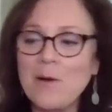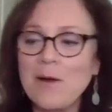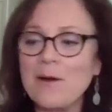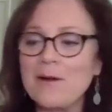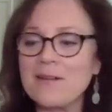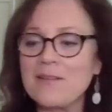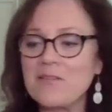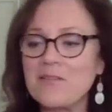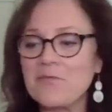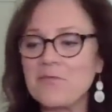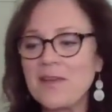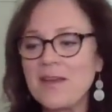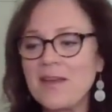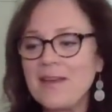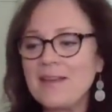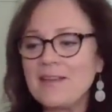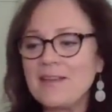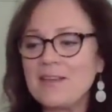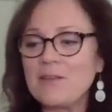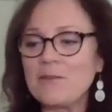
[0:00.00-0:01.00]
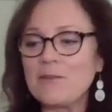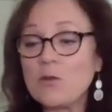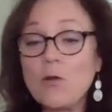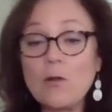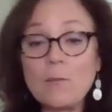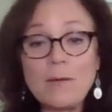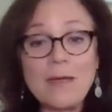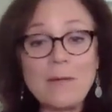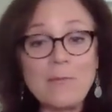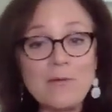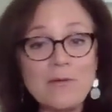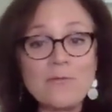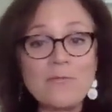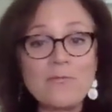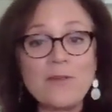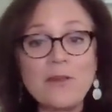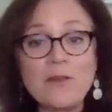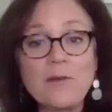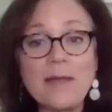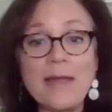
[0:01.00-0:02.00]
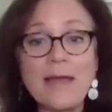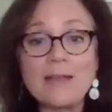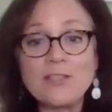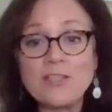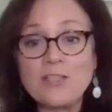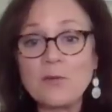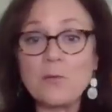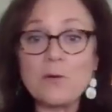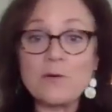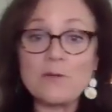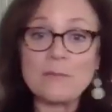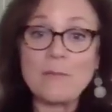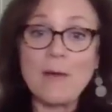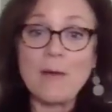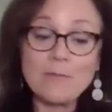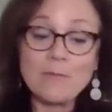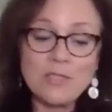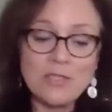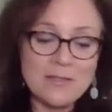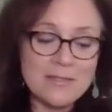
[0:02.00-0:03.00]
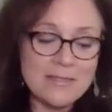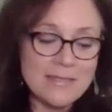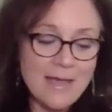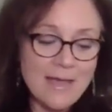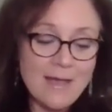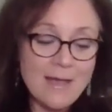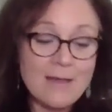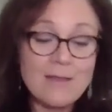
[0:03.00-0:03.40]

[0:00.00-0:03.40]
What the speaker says: part of, toilet paper and figuring out, what are some options,